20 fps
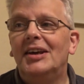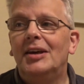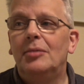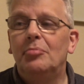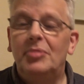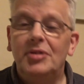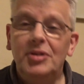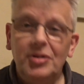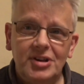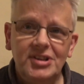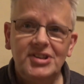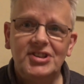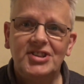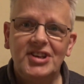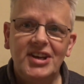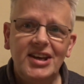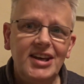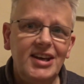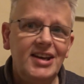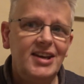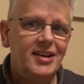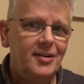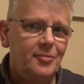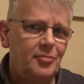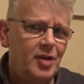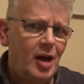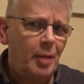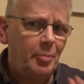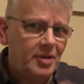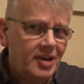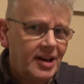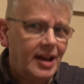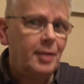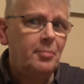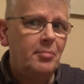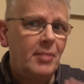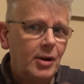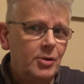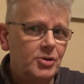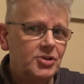But you can see the up and down
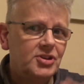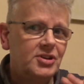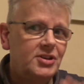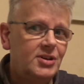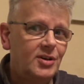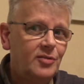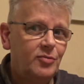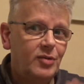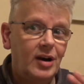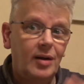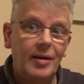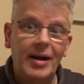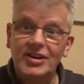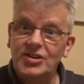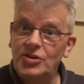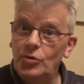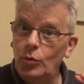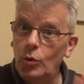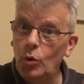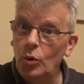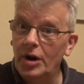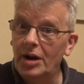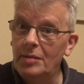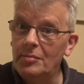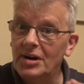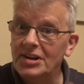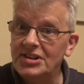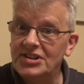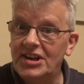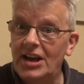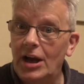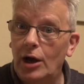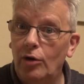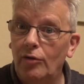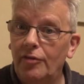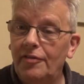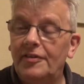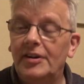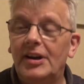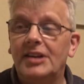motion of when I'm actually walking
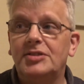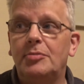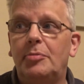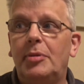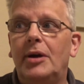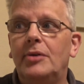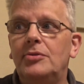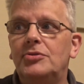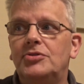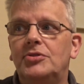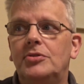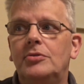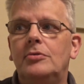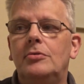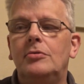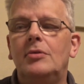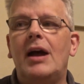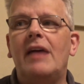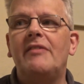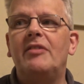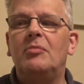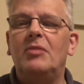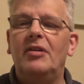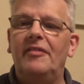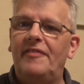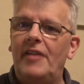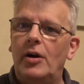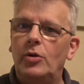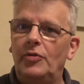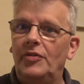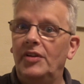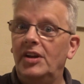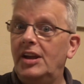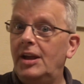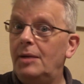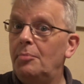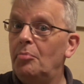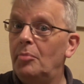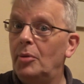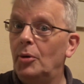myself, as opposed to having my phone on the
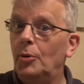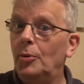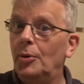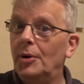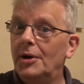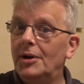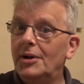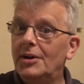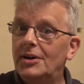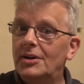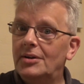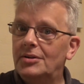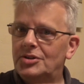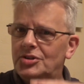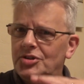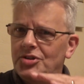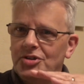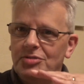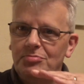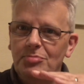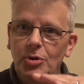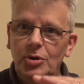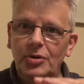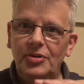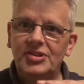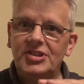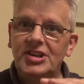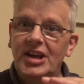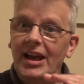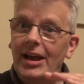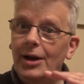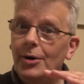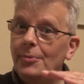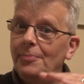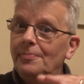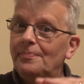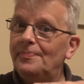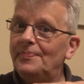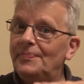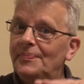gimbal, smooths it out.
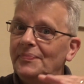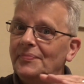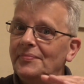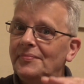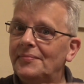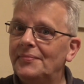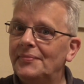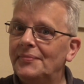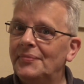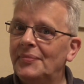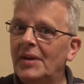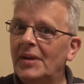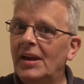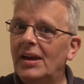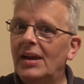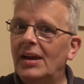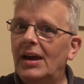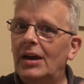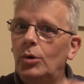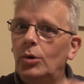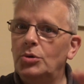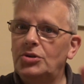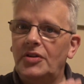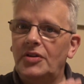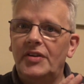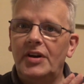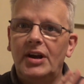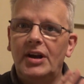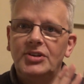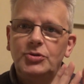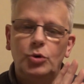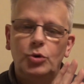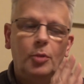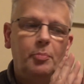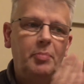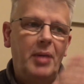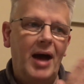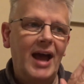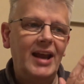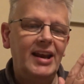And also the nice sort of
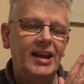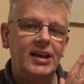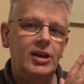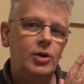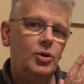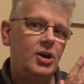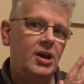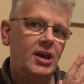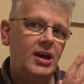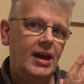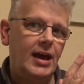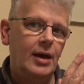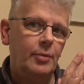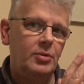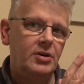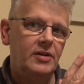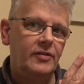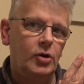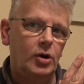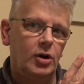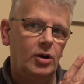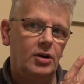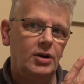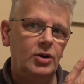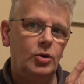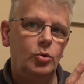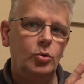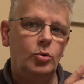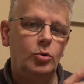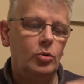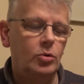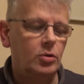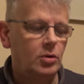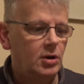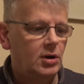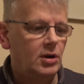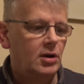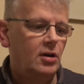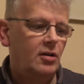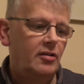panning you can get when you've got your
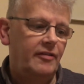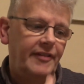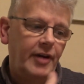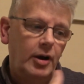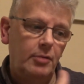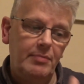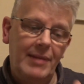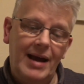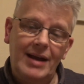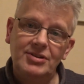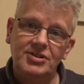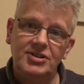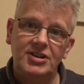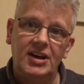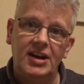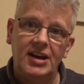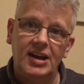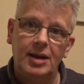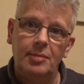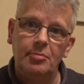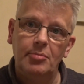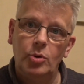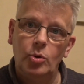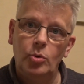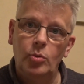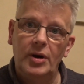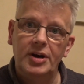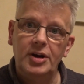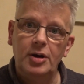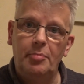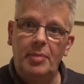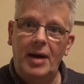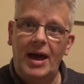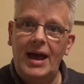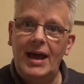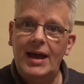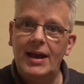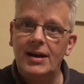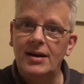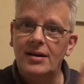phone mounted in the gimbal. When you
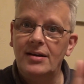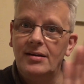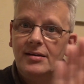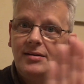pan,